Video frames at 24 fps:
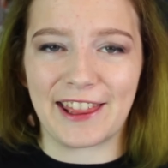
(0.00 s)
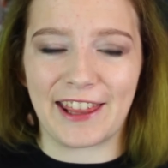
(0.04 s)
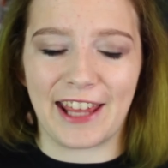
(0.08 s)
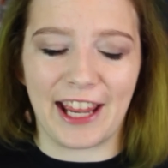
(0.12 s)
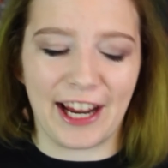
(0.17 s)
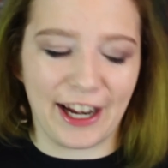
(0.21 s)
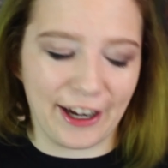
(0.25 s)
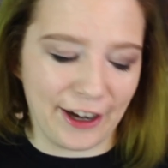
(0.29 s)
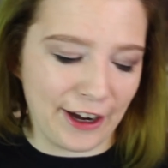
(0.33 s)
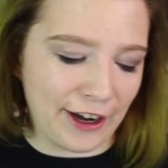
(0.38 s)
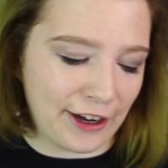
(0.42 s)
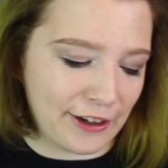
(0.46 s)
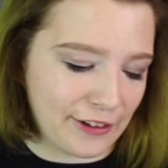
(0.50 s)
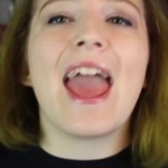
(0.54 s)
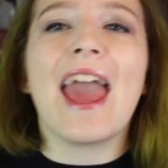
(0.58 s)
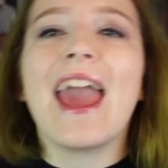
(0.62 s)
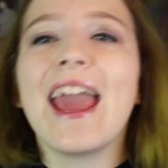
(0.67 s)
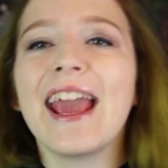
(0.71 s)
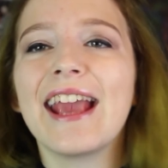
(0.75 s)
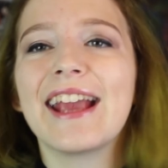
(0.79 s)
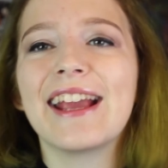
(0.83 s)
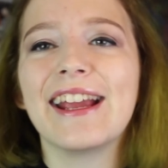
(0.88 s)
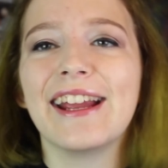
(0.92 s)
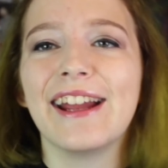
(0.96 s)
that they are.
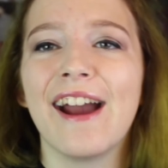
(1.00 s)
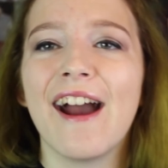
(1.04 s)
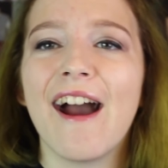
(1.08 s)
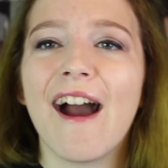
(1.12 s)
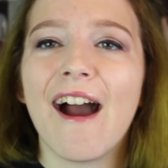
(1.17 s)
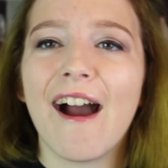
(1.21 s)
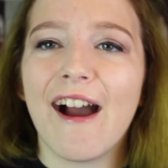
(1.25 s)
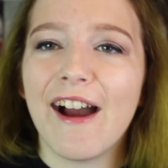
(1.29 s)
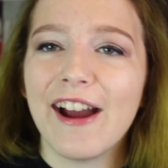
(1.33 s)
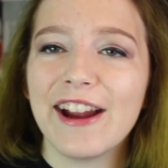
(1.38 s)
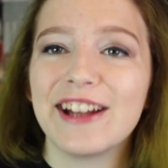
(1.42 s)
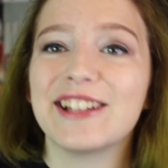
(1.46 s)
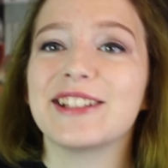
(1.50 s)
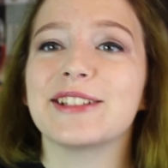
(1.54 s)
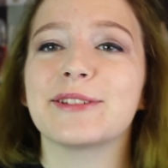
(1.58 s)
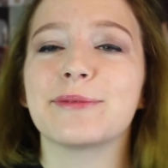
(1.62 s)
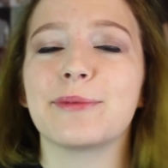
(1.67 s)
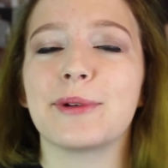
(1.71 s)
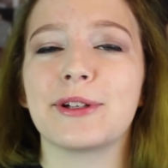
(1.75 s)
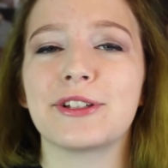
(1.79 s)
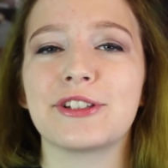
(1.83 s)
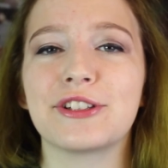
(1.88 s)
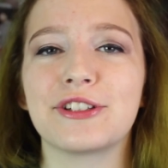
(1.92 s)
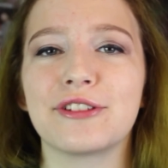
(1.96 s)
Hey, I
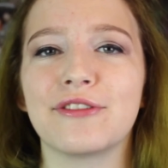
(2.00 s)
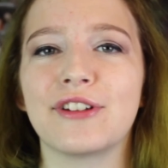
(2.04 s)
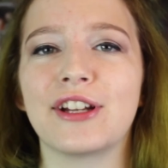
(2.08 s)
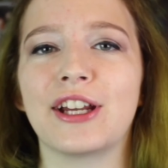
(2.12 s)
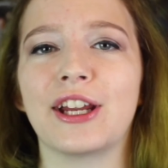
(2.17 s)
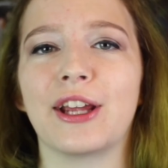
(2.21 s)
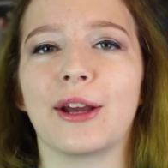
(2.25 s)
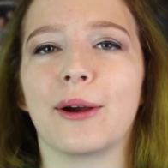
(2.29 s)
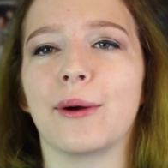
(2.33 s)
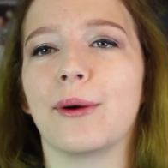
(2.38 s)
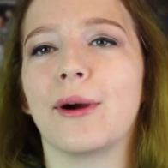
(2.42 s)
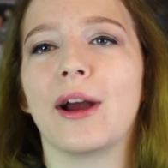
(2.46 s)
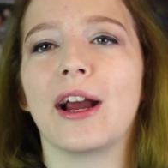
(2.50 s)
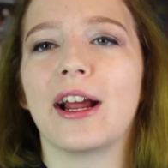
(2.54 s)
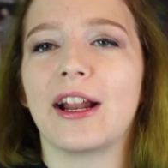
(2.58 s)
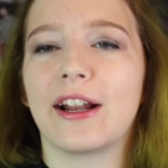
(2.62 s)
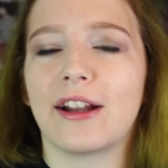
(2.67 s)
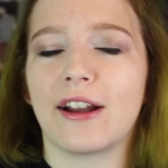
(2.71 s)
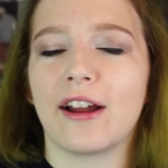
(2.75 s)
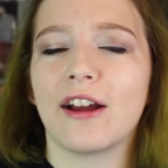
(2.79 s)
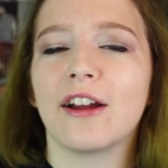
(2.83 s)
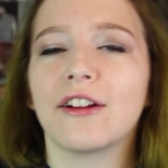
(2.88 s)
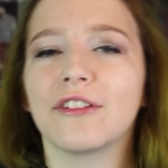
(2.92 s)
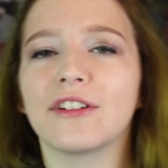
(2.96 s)
just watched your video
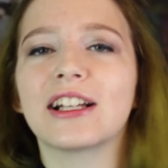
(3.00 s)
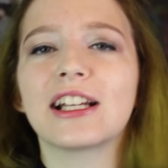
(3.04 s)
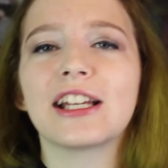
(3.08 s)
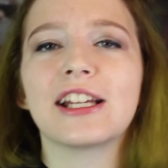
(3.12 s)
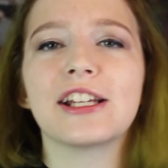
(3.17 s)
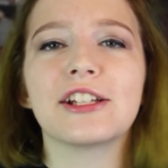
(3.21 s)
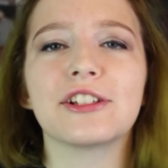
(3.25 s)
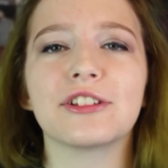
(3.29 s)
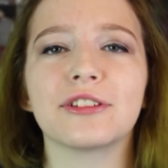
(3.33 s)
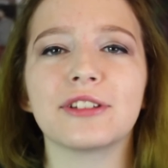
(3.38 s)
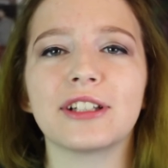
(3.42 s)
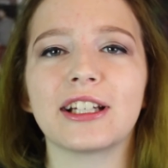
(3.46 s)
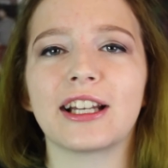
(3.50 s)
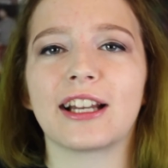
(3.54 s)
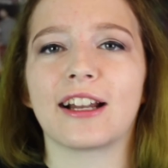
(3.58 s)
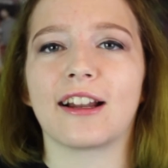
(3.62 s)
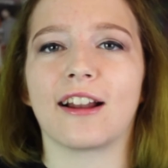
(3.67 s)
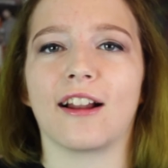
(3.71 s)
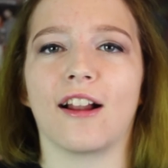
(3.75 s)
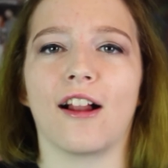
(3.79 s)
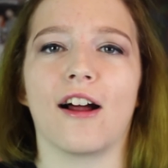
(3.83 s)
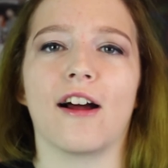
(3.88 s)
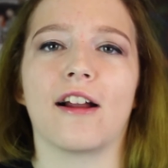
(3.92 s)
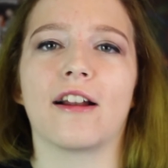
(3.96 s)
and I really enjoyed it a
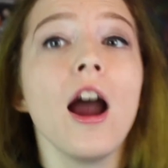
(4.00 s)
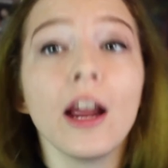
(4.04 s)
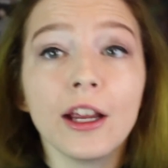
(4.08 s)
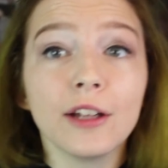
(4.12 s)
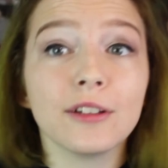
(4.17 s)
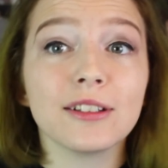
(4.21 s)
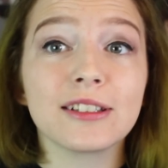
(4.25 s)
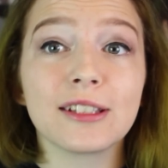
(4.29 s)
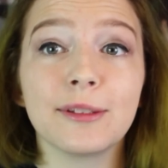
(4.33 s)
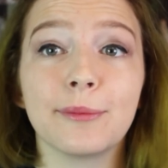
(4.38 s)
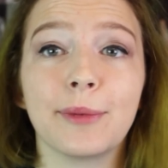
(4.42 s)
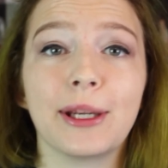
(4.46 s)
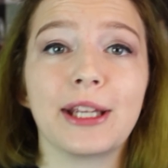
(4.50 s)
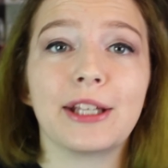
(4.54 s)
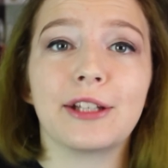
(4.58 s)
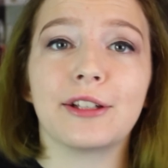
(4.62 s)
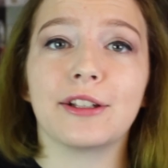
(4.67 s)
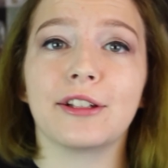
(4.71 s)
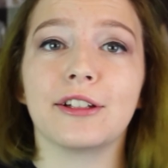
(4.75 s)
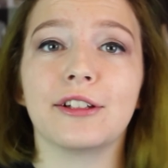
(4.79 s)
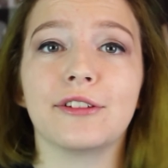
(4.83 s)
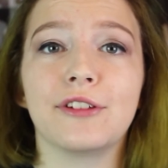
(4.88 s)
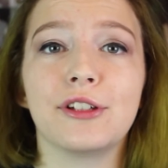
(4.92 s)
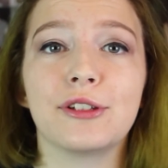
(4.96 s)
lot. I also
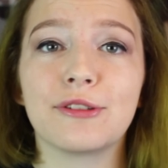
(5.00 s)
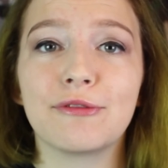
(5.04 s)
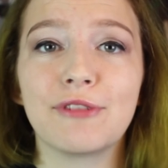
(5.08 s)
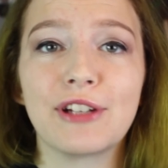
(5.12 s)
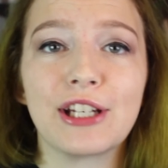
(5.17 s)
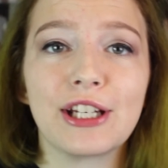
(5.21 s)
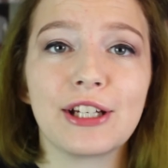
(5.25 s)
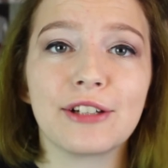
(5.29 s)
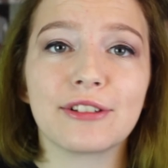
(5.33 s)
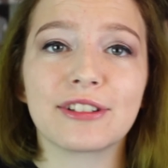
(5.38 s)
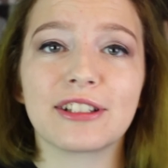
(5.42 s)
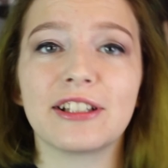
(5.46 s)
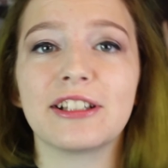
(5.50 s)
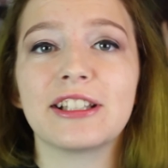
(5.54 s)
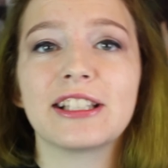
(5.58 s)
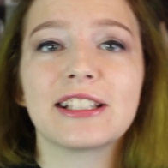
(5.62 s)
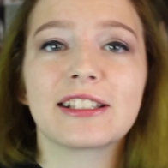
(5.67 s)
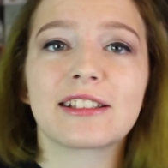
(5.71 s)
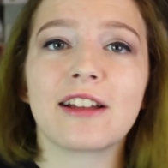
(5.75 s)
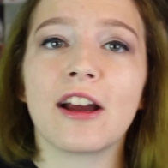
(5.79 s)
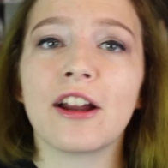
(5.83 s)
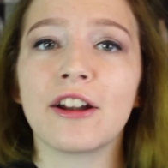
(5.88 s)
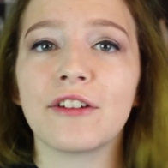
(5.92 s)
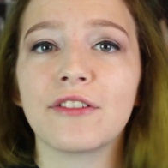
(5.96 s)
make YouTube videos on
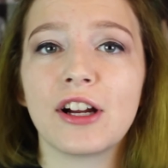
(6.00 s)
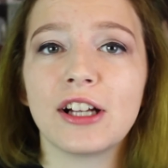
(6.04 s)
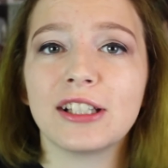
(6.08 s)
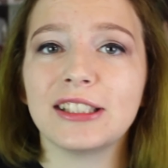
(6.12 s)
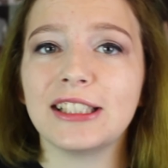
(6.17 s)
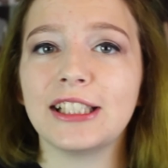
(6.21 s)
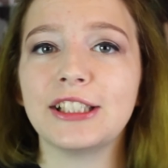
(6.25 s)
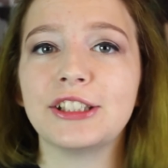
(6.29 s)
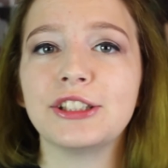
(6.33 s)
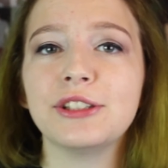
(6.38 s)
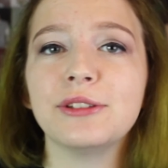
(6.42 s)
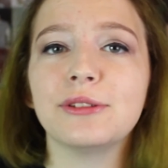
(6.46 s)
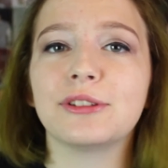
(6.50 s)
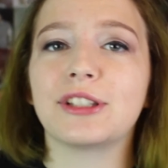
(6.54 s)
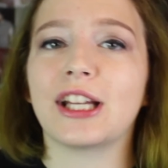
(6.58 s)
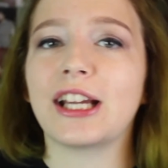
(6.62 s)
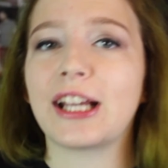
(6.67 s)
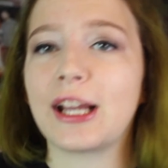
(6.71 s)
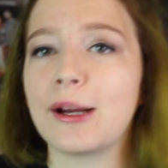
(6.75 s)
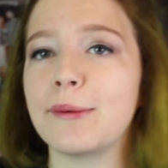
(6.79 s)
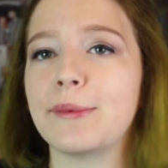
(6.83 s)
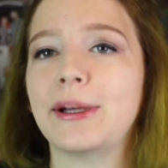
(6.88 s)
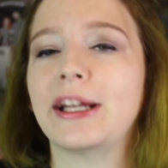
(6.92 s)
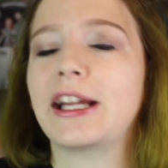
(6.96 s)
this kind of content too.
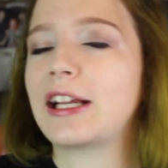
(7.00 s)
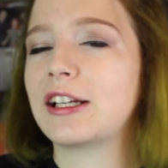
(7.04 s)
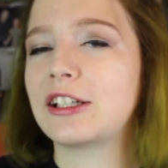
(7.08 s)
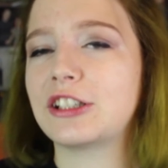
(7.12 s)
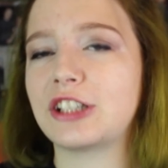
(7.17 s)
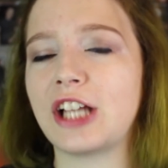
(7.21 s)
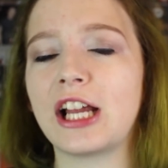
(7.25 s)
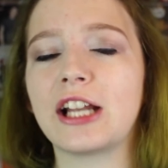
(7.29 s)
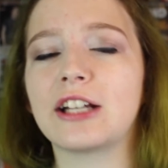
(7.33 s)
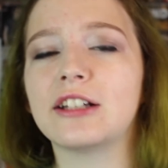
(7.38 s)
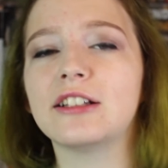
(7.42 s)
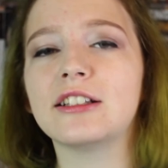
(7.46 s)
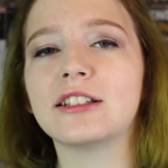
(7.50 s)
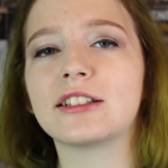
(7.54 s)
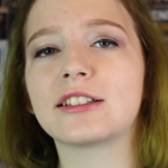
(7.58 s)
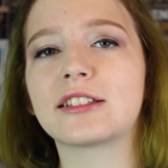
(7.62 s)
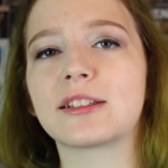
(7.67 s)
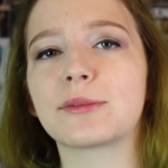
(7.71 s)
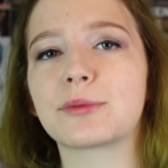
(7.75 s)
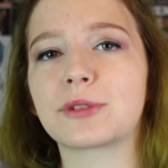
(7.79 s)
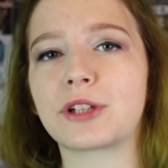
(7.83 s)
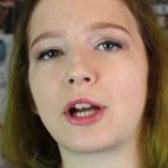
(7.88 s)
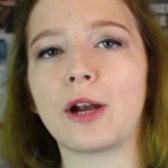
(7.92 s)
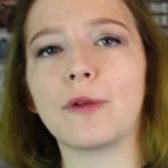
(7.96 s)
Check out my channel and
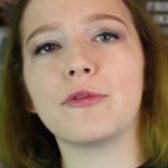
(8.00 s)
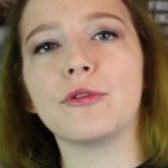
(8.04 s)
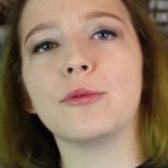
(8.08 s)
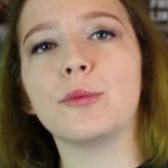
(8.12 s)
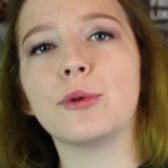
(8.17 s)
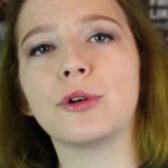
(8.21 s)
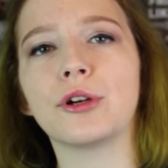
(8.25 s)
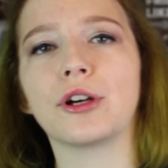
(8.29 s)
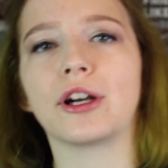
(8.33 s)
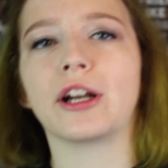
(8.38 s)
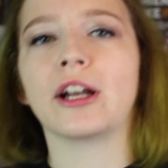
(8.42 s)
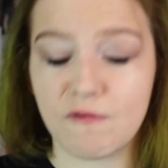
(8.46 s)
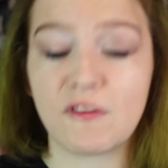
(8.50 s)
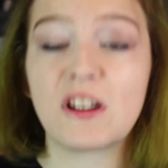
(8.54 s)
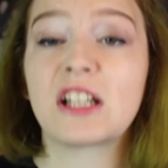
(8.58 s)
subscribe for more.